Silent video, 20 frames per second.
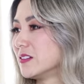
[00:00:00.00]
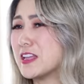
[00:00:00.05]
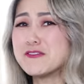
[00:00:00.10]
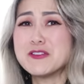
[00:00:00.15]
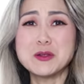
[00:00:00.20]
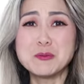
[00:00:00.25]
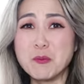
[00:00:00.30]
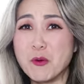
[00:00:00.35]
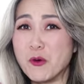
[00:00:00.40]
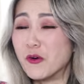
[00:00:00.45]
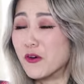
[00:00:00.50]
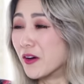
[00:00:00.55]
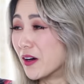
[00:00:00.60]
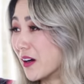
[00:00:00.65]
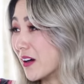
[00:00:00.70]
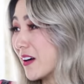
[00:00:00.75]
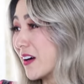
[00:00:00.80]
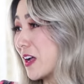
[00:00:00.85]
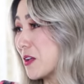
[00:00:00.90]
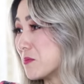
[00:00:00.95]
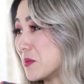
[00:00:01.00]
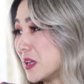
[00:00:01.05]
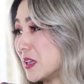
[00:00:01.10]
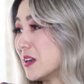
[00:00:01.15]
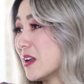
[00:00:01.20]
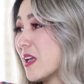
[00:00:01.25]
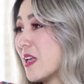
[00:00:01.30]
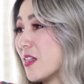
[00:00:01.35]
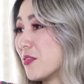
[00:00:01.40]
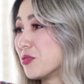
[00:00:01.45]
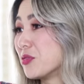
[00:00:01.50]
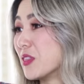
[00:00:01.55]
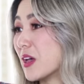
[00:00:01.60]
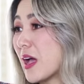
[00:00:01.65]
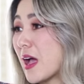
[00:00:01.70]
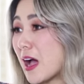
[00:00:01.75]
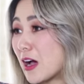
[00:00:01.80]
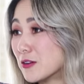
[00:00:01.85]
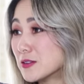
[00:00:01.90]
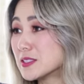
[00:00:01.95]
Even more. I mean, the
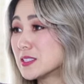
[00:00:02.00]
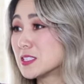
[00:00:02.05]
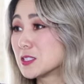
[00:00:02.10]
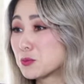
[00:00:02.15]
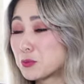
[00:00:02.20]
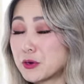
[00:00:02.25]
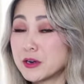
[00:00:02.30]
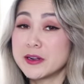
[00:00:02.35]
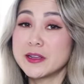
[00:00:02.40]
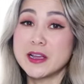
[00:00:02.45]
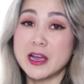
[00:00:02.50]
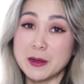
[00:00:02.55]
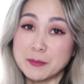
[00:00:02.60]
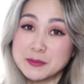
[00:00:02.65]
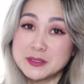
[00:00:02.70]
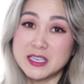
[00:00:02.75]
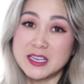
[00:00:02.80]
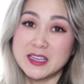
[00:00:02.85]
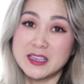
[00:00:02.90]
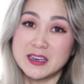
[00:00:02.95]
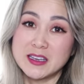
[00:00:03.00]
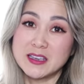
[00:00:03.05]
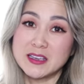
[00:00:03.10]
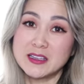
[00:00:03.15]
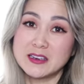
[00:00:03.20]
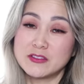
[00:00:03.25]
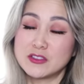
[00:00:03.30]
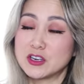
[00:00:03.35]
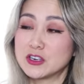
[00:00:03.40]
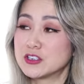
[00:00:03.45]
house is pretty updated.